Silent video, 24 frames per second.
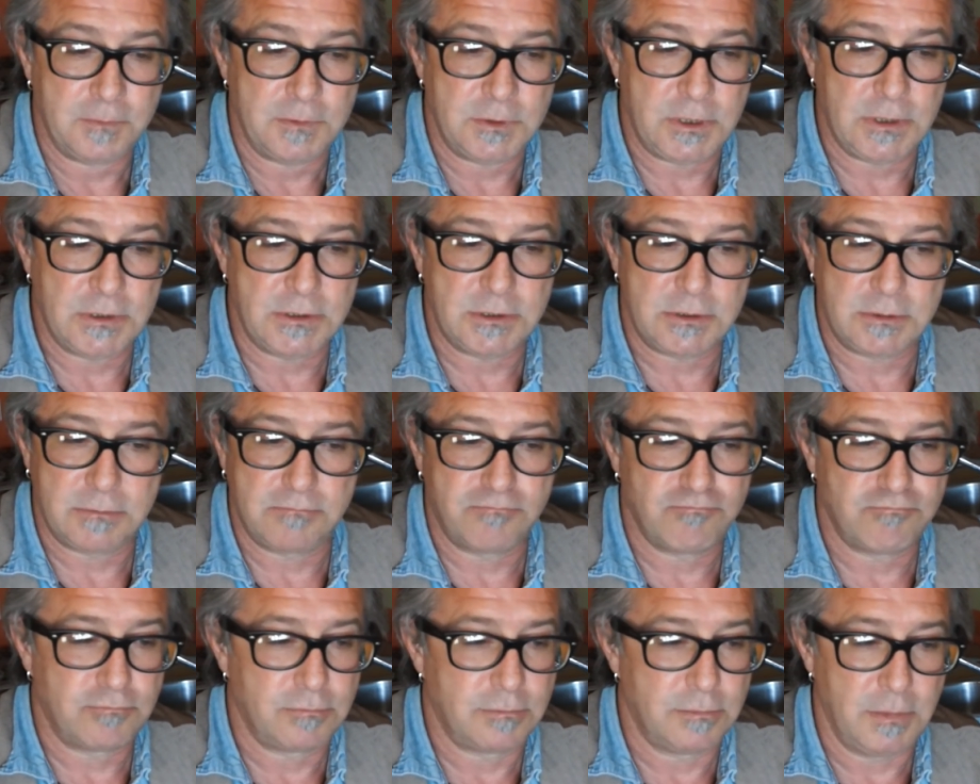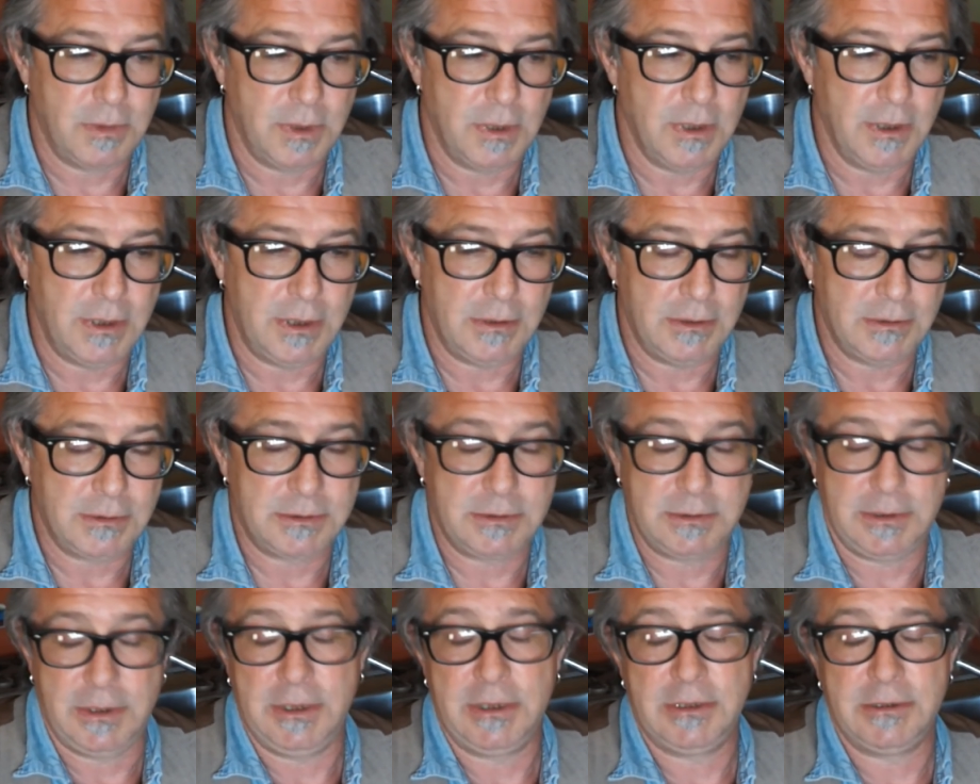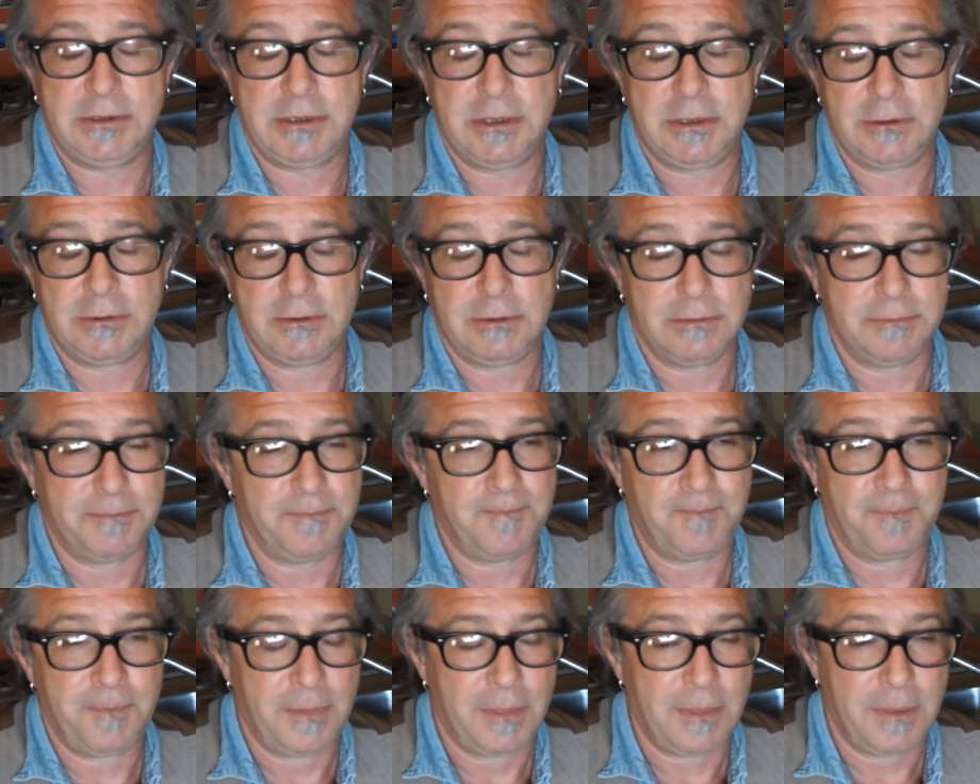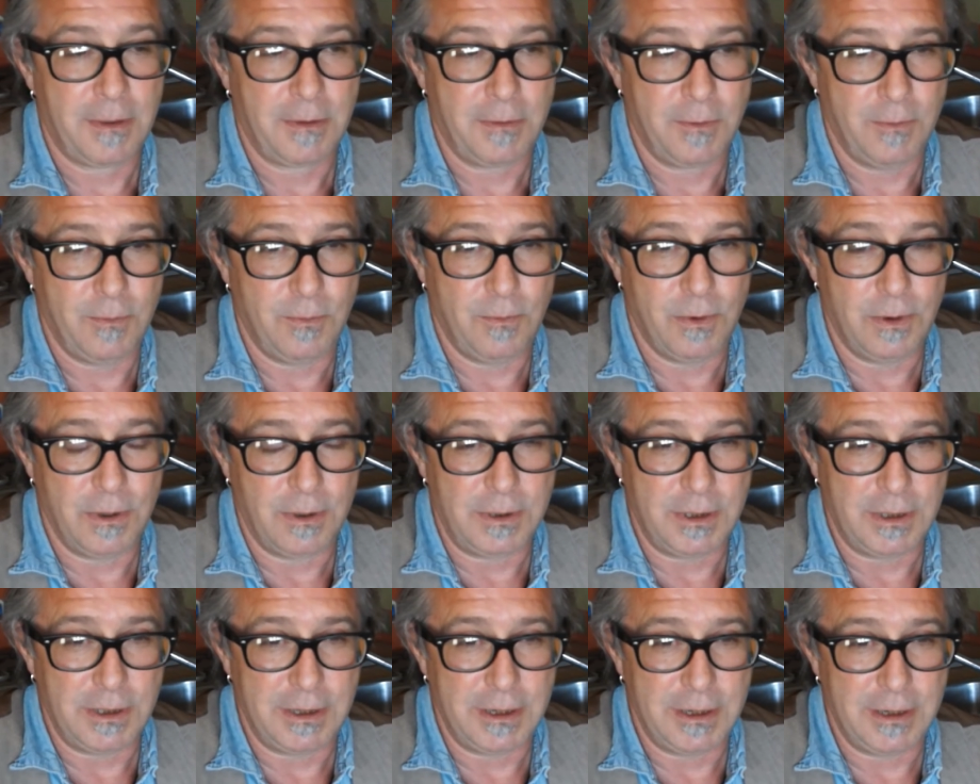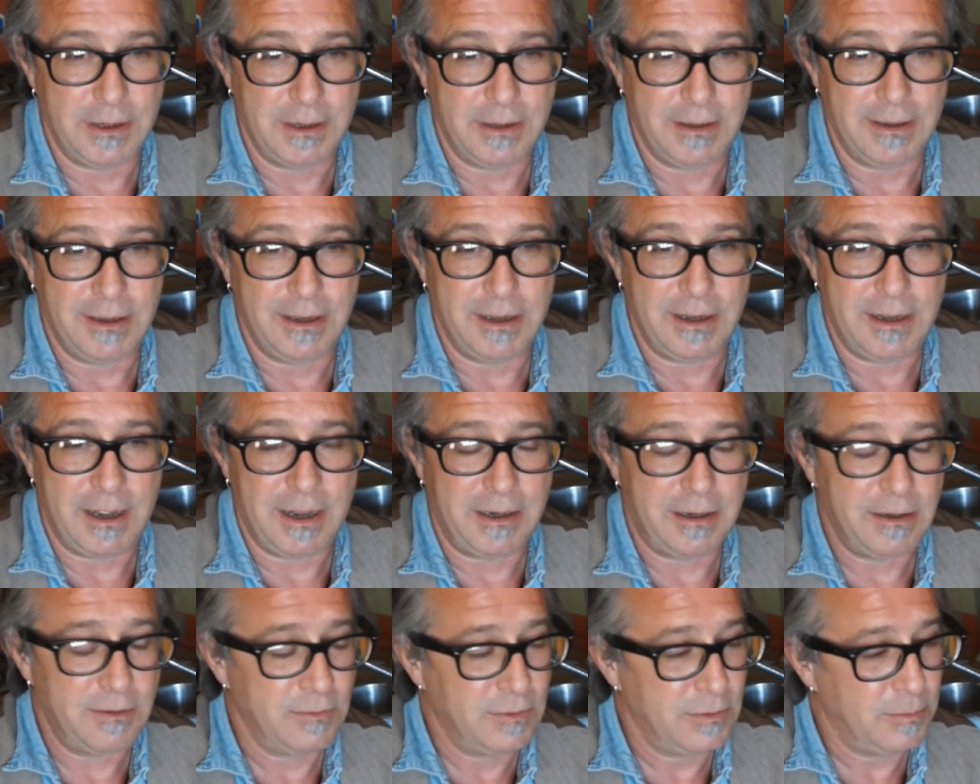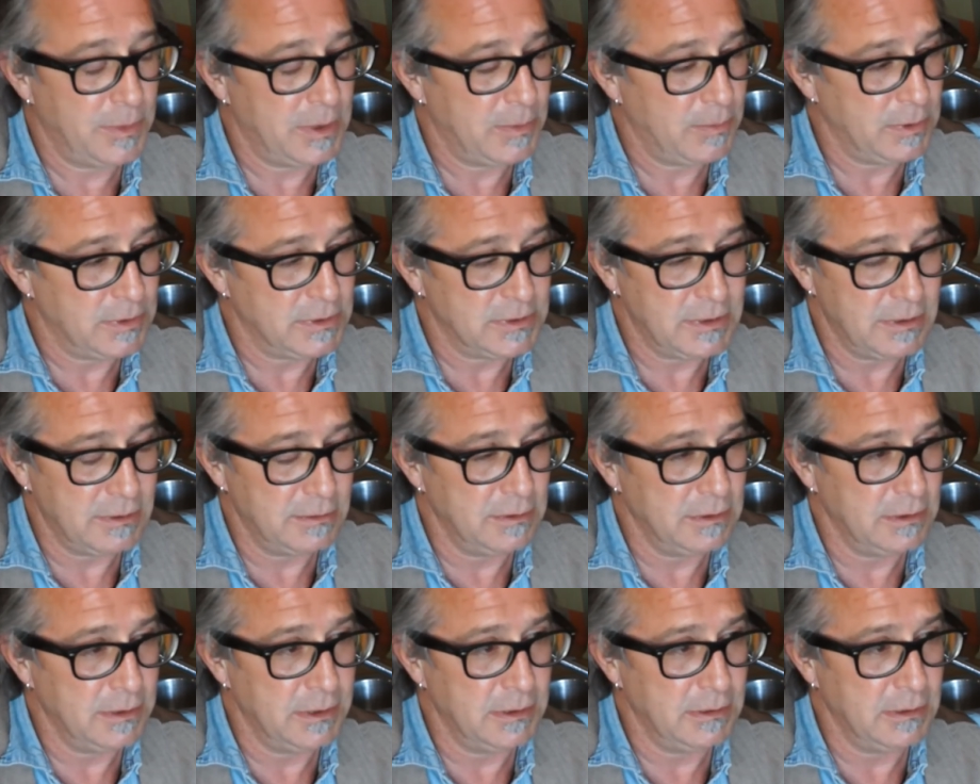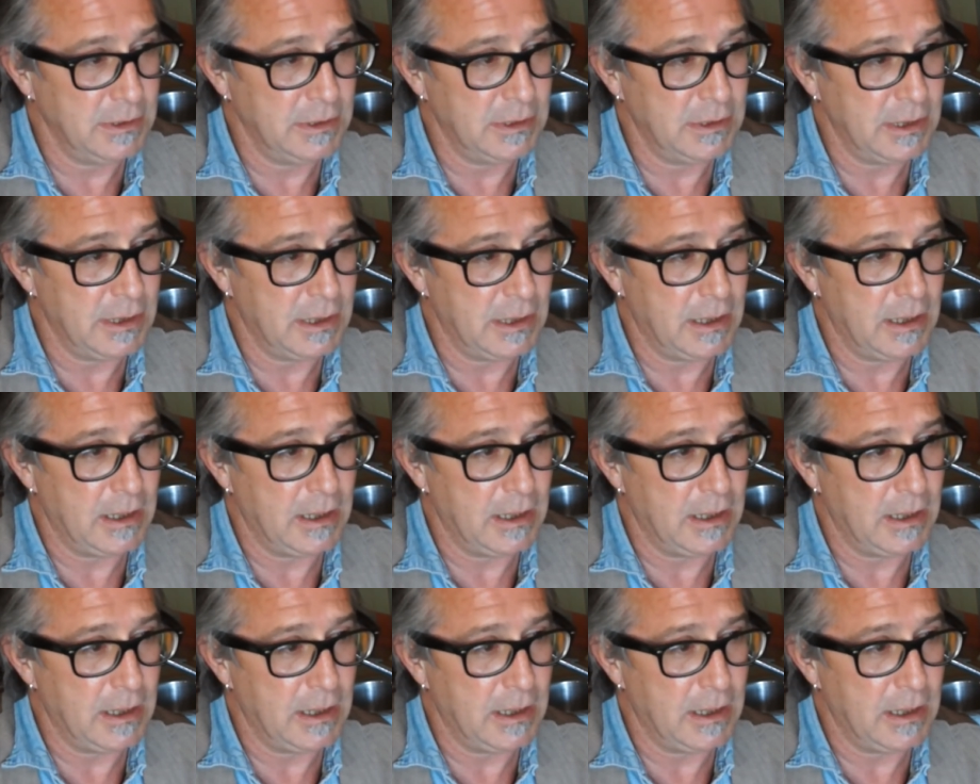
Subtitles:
just in general working. I can remember so clearly